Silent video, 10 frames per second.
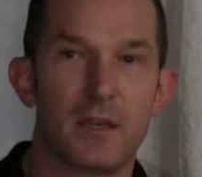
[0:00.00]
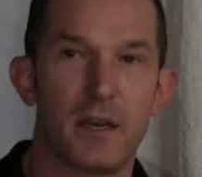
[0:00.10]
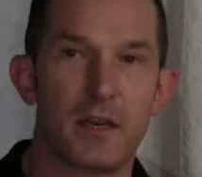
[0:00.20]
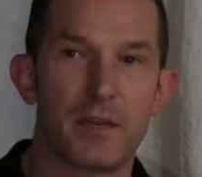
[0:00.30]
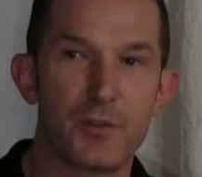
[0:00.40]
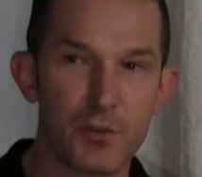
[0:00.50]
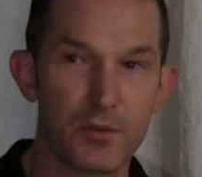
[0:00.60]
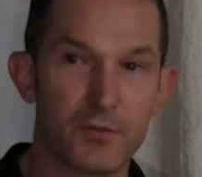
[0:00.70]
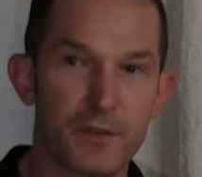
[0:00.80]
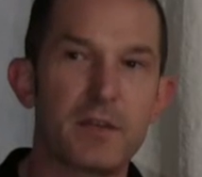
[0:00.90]
a
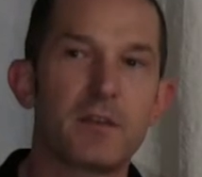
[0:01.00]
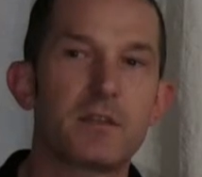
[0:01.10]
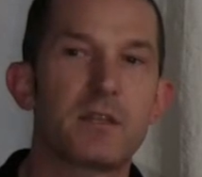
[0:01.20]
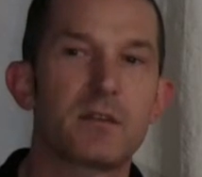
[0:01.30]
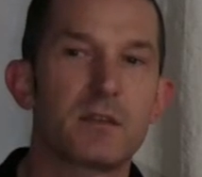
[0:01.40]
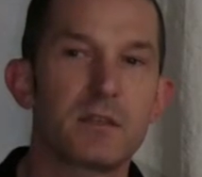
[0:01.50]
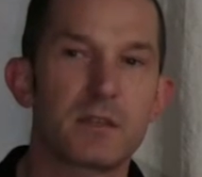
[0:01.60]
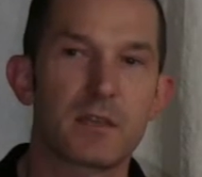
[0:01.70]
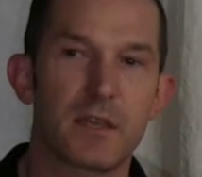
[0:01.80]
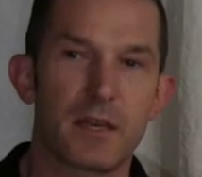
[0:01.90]
new video
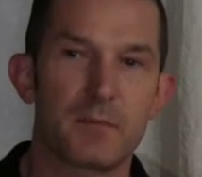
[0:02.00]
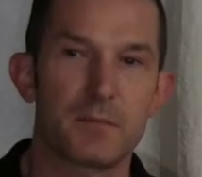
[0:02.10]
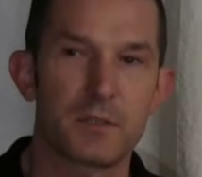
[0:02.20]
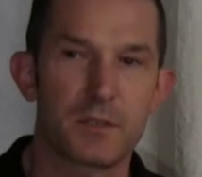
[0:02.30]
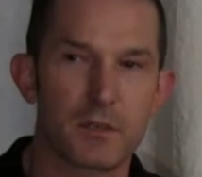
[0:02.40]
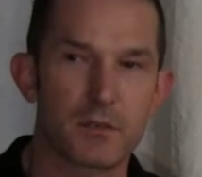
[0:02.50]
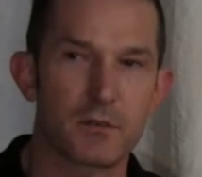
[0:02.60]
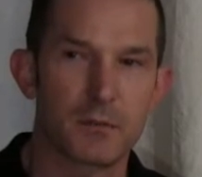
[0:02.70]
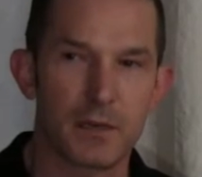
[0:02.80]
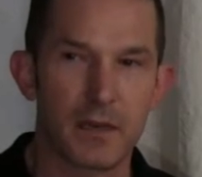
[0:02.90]
series that aims
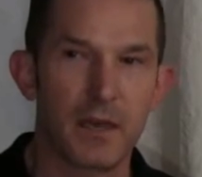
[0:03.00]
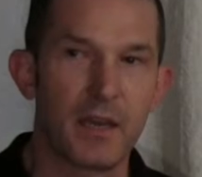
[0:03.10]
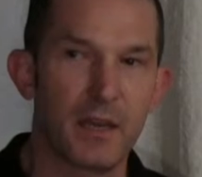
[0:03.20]
to